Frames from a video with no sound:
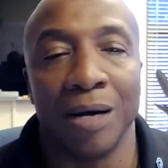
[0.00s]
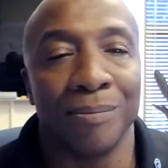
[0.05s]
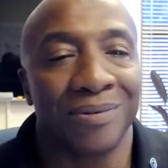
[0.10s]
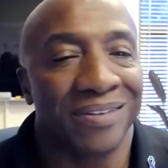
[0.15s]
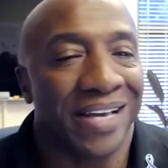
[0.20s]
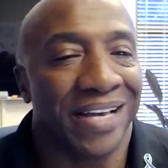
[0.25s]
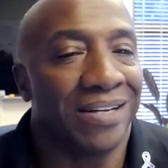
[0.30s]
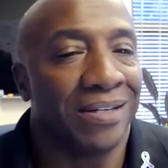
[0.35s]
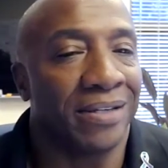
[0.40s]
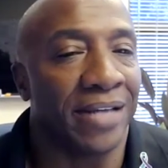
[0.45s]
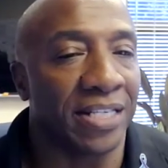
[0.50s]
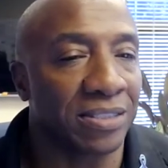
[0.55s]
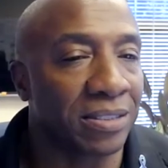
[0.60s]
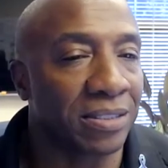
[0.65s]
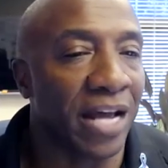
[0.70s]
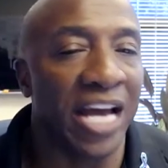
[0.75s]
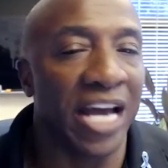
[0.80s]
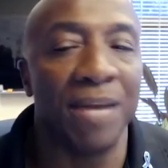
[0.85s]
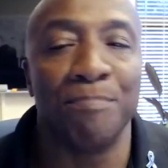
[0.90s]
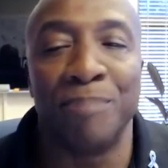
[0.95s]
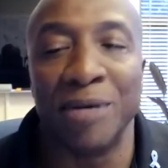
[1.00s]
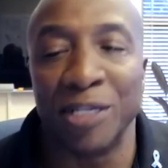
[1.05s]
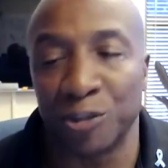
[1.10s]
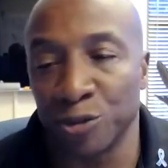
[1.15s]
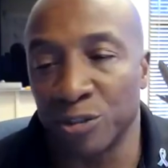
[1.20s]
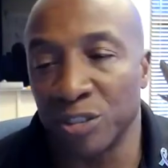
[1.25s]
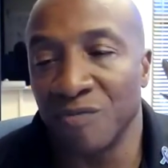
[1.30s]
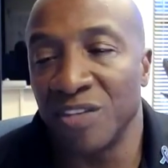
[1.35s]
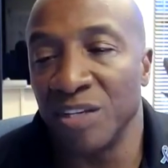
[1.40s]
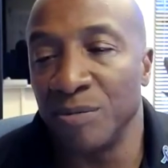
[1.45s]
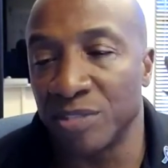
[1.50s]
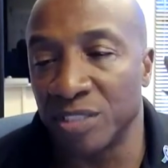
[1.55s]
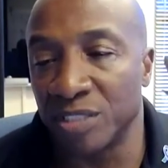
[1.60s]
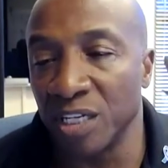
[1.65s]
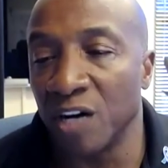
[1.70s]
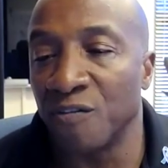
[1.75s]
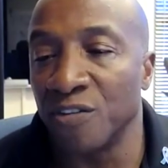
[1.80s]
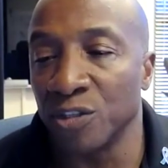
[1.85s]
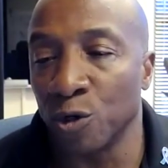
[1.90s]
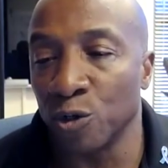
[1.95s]
clandestine pictures of
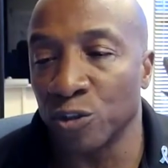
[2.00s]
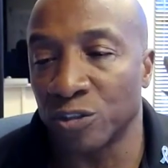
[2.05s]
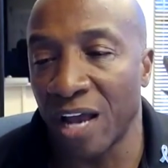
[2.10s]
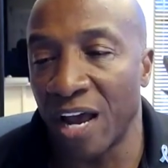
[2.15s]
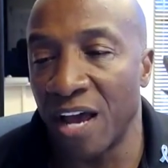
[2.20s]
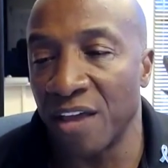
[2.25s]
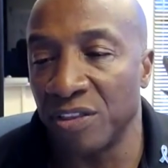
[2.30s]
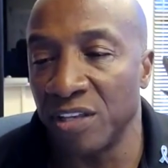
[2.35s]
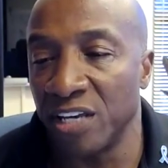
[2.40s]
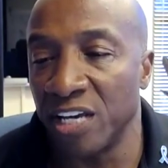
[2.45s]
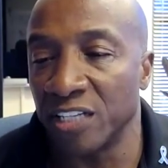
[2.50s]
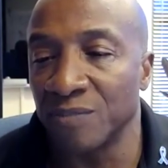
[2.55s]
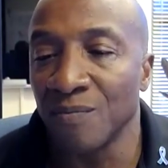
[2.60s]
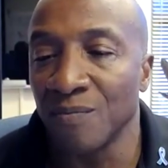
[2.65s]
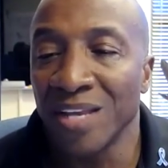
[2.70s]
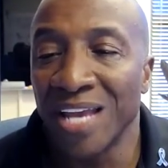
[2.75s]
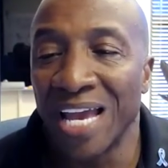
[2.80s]
themselves and those kind of things.